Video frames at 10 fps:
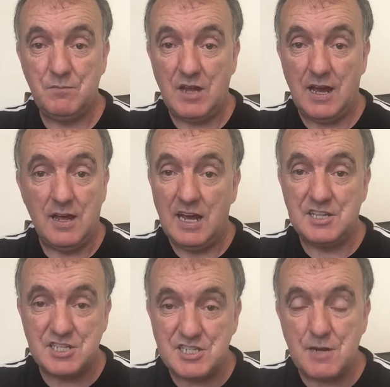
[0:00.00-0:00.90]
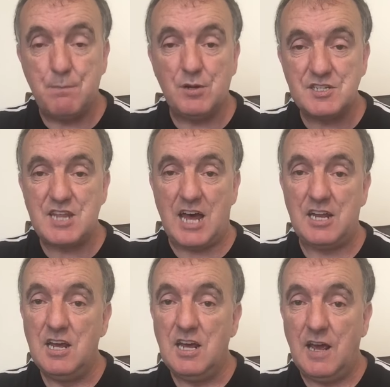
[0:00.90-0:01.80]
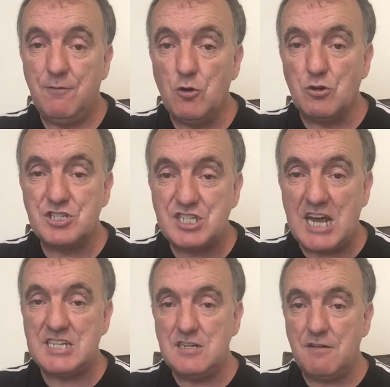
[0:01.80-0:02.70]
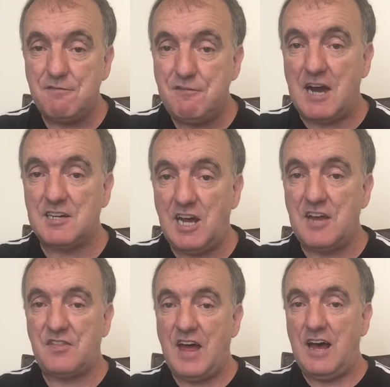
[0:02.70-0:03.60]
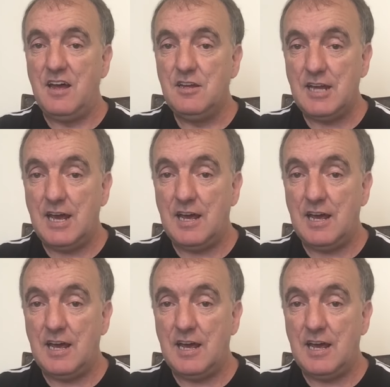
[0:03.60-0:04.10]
It's as simple as that. If you're stating a fact like that,